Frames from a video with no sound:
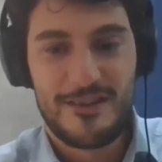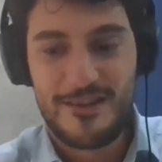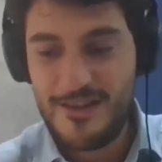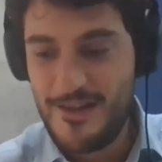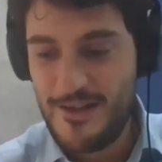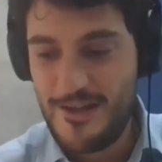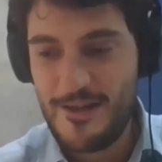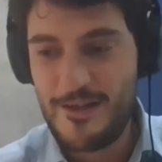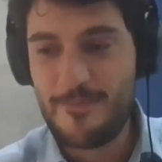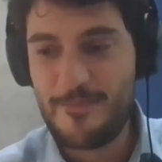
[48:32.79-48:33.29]

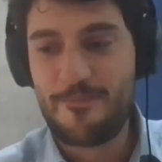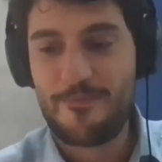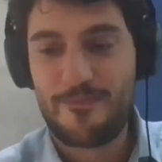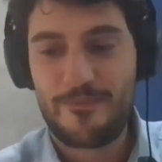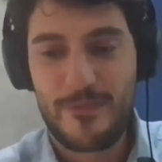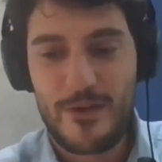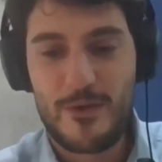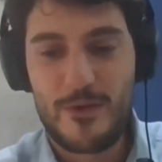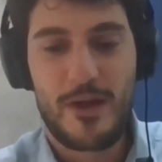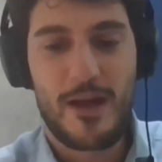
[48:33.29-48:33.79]

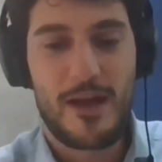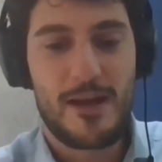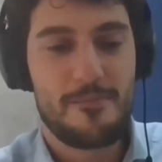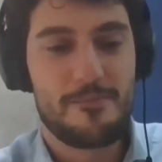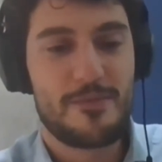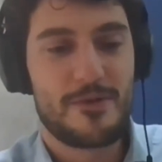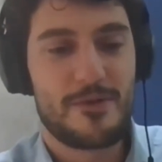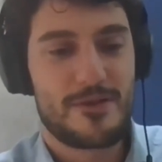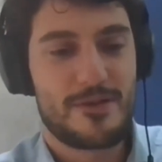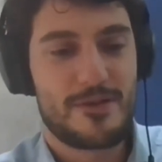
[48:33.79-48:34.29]
UK
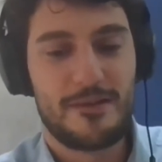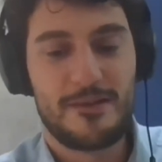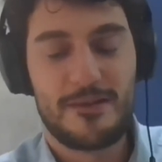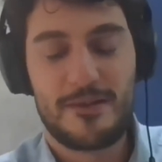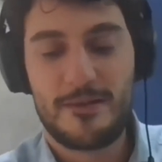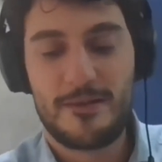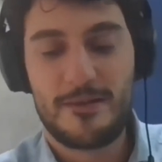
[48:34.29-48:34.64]
imports under